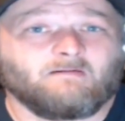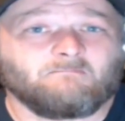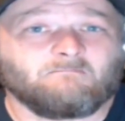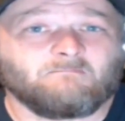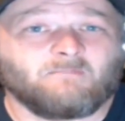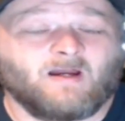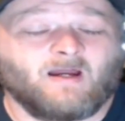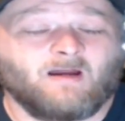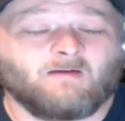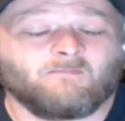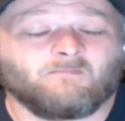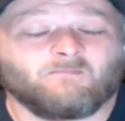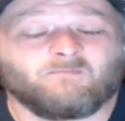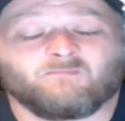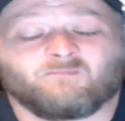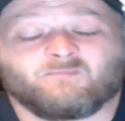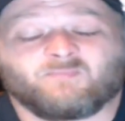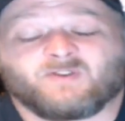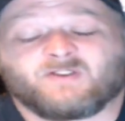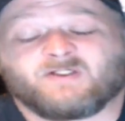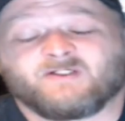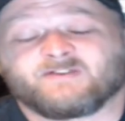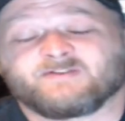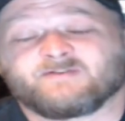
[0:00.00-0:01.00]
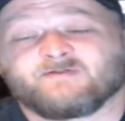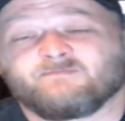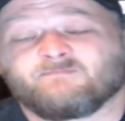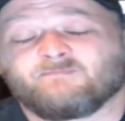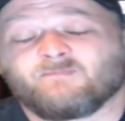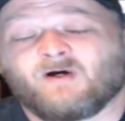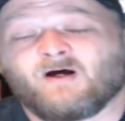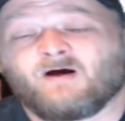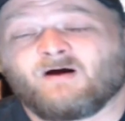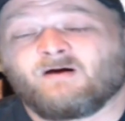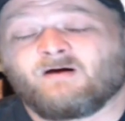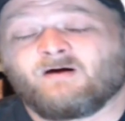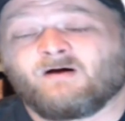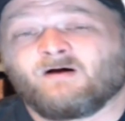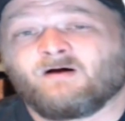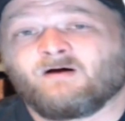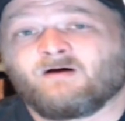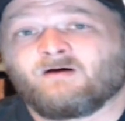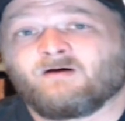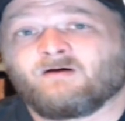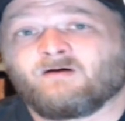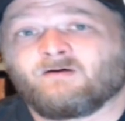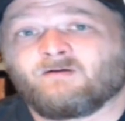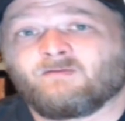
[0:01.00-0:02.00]
I'm because of
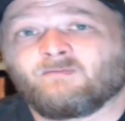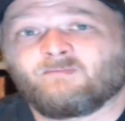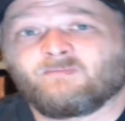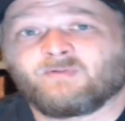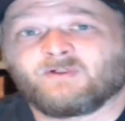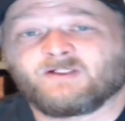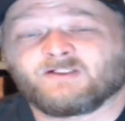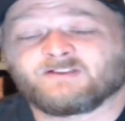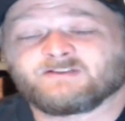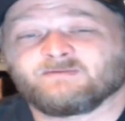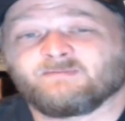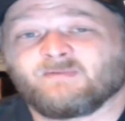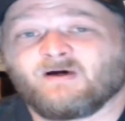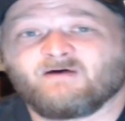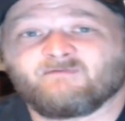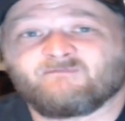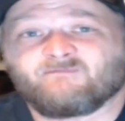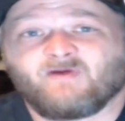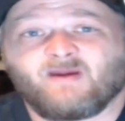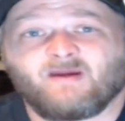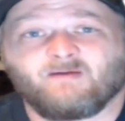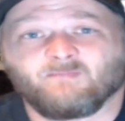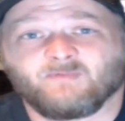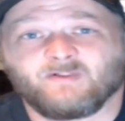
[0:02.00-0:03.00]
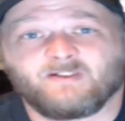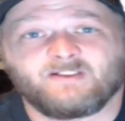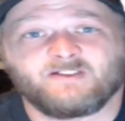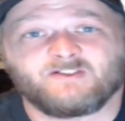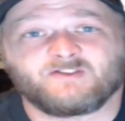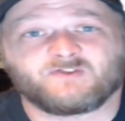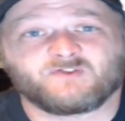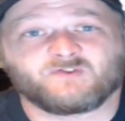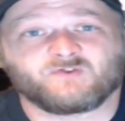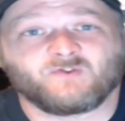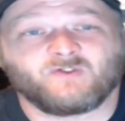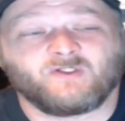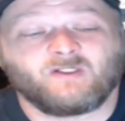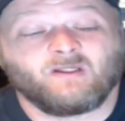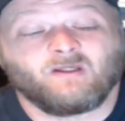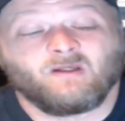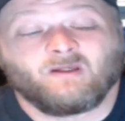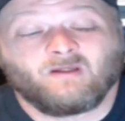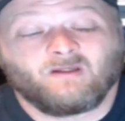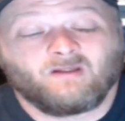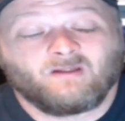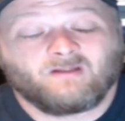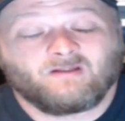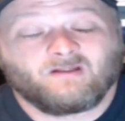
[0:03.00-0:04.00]
my family history,
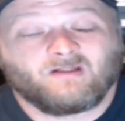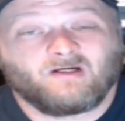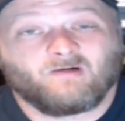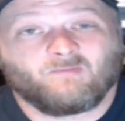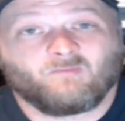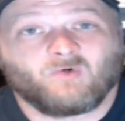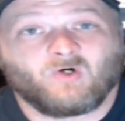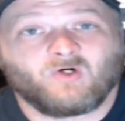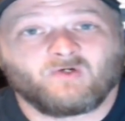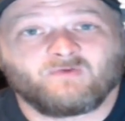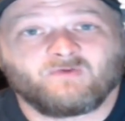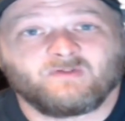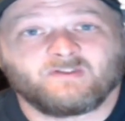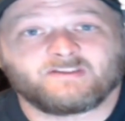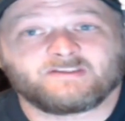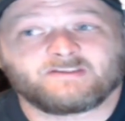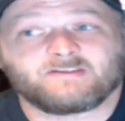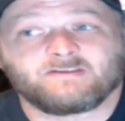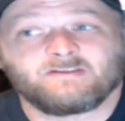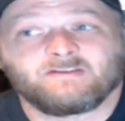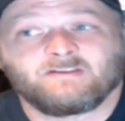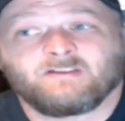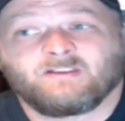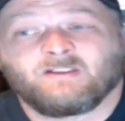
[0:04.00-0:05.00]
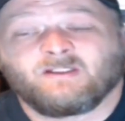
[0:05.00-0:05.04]
I'm worthless.